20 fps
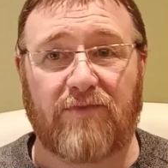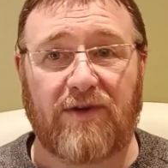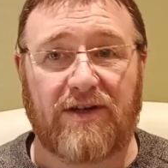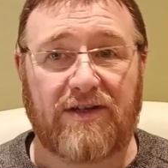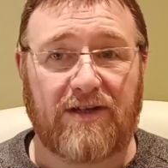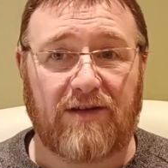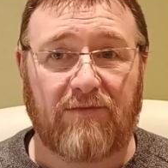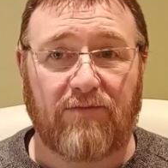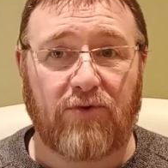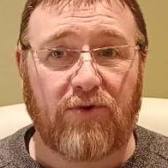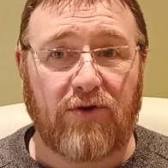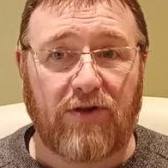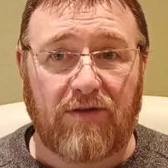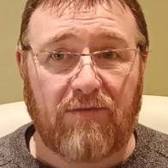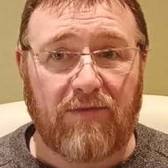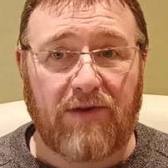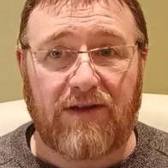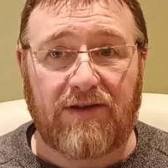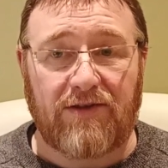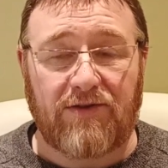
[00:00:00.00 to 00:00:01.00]
you're basically brewing
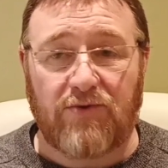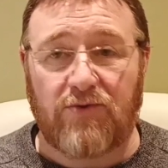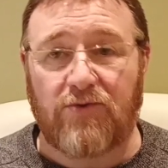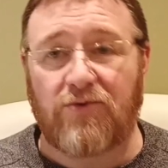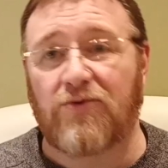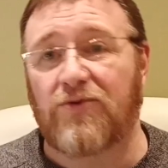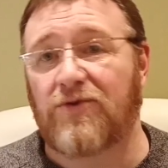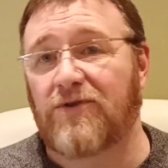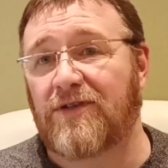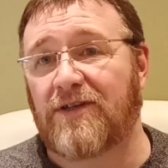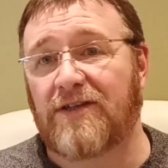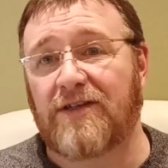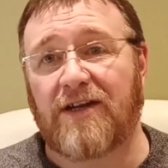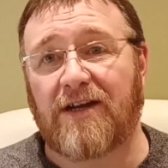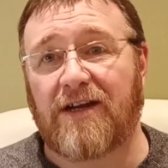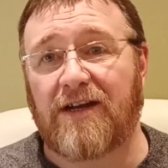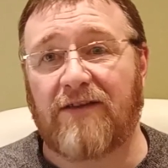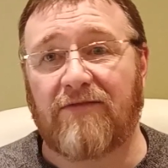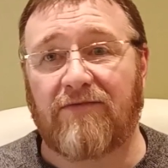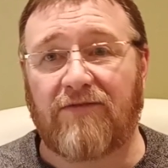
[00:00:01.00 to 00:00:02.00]
them indoors and
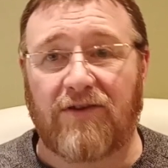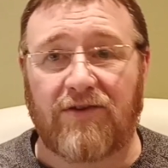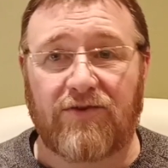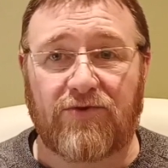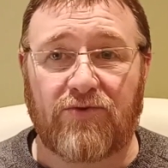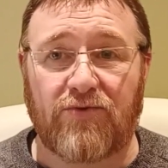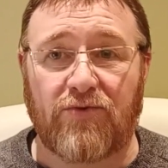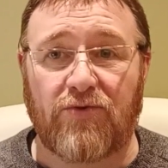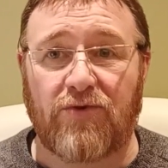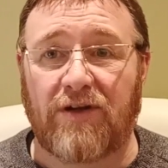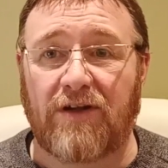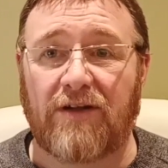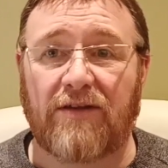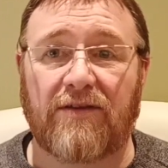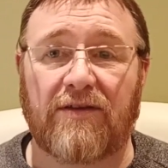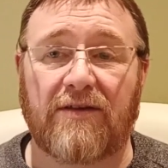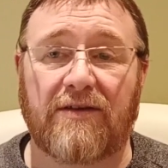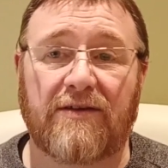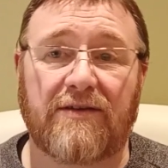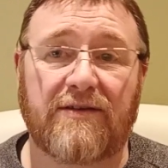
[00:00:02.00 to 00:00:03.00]
you're kind of
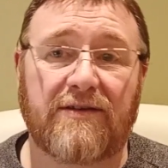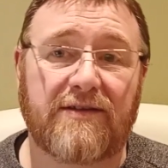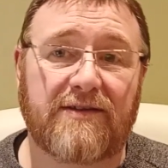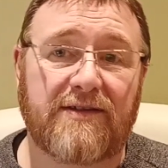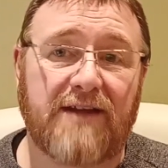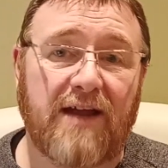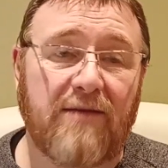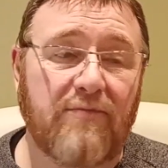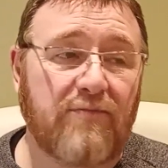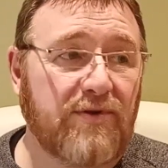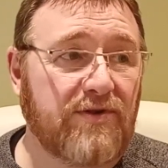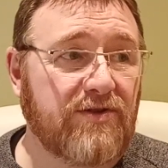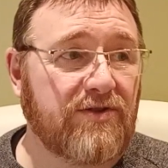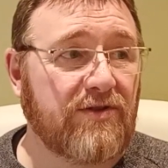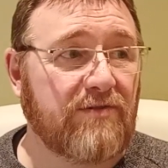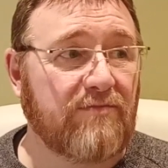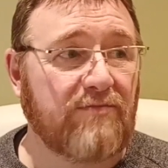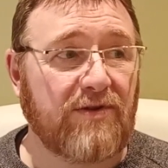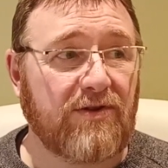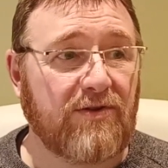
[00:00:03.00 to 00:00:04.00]
controlling the
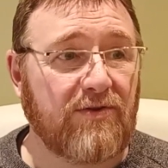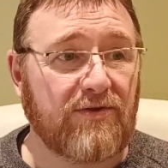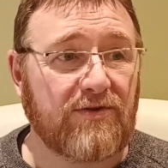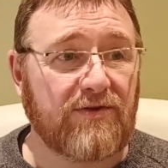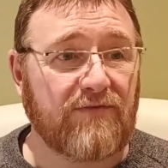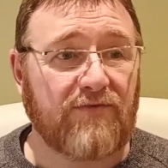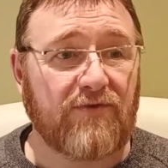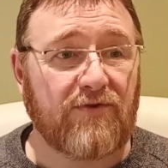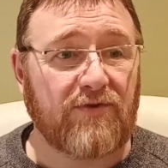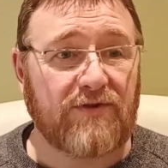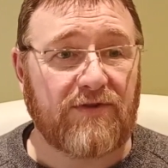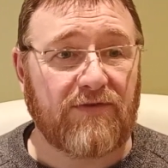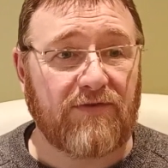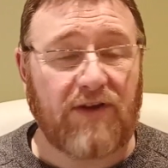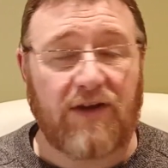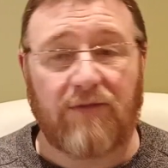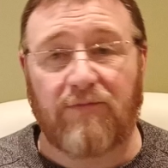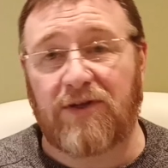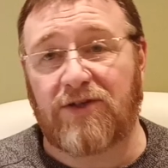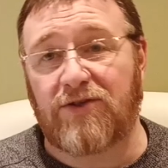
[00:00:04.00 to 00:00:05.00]
temperature, because of course
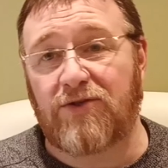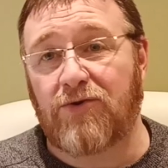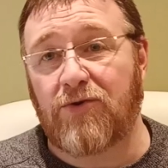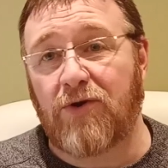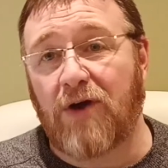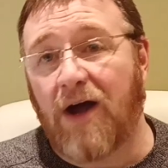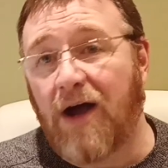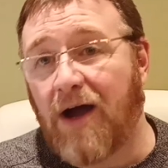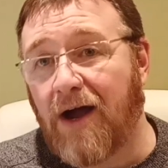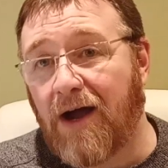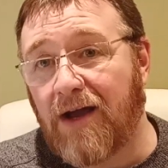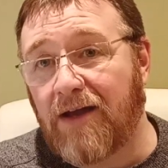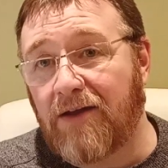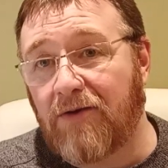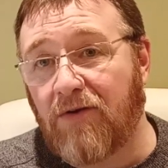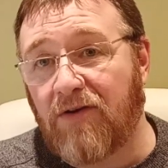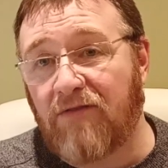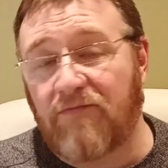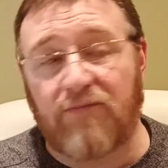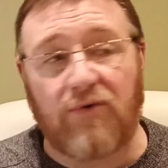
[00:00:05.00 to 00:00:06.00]
if it can be too high
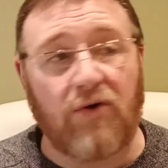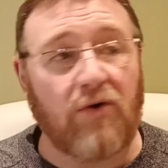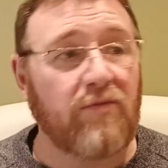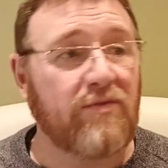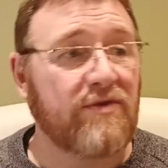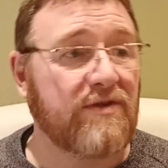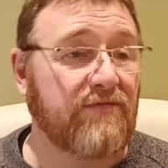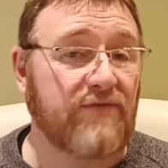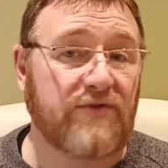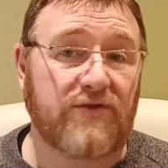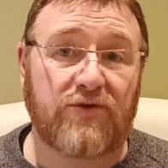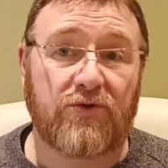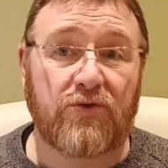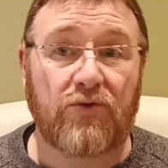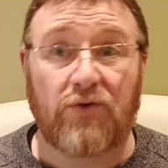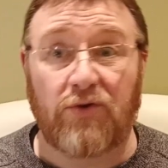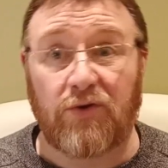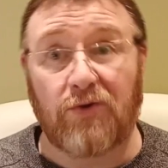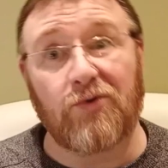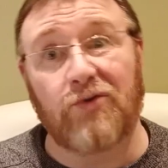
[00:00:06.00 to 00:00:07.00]
you'll have problems, if it's
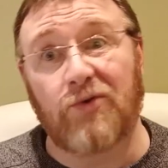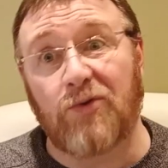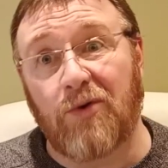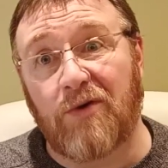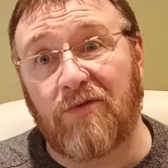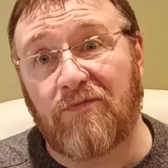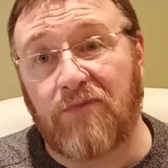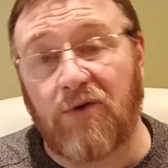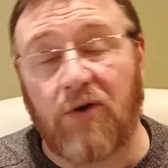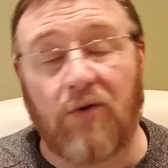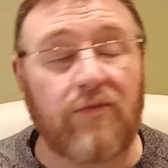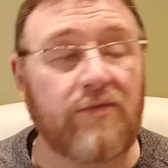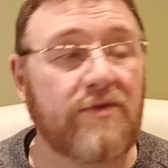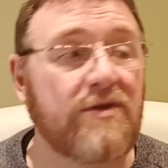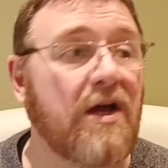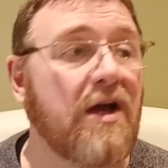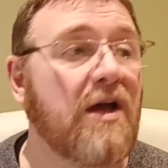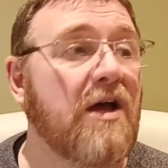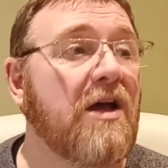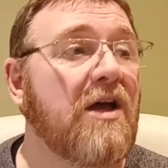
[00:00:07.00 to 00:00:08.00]
too low you'll have
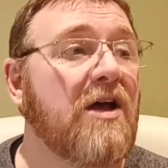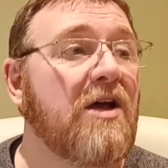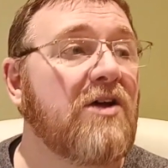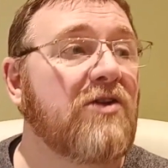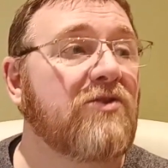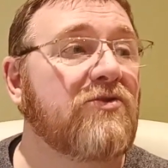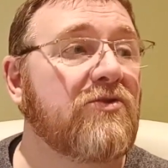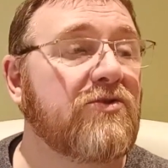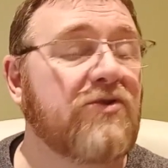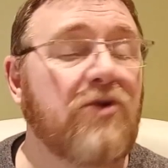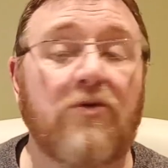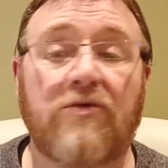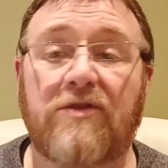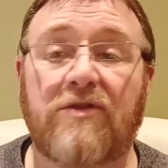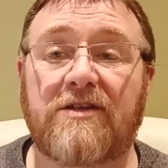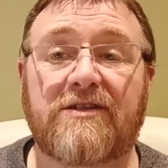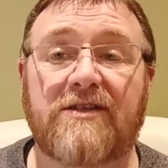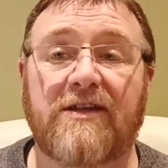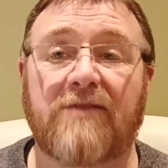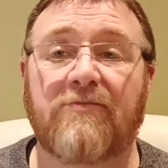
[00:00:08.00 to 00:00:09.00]
problems. So there's all
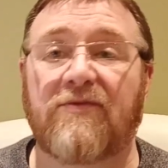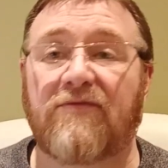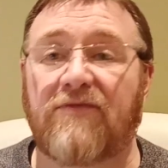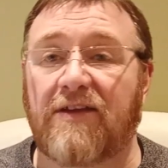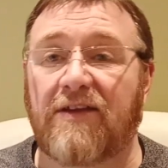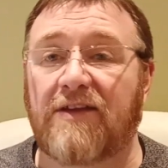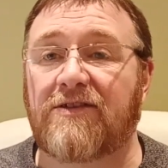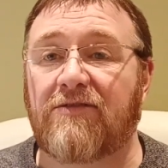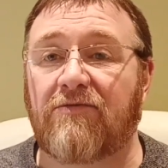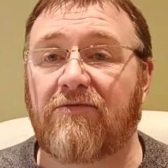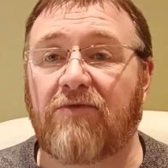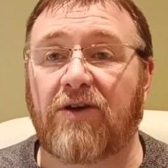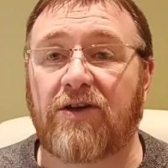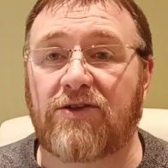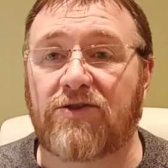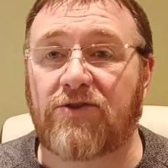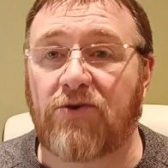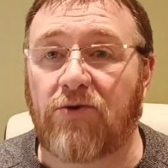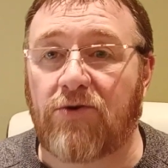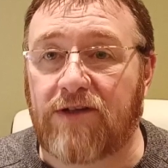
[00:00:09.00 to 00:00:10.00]
these type of things you've got to
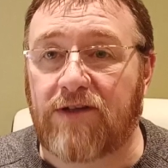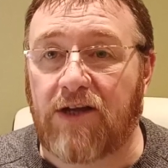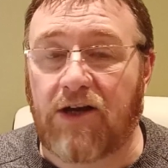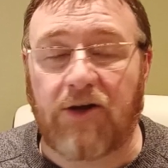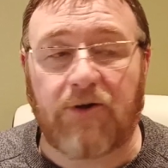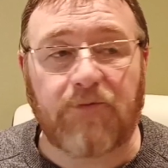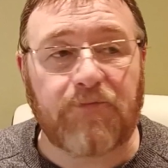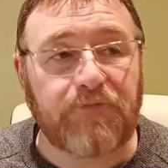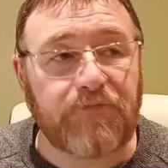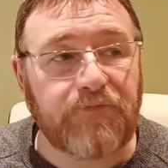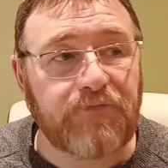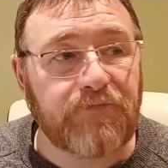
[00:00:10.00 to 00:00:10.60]
sort out.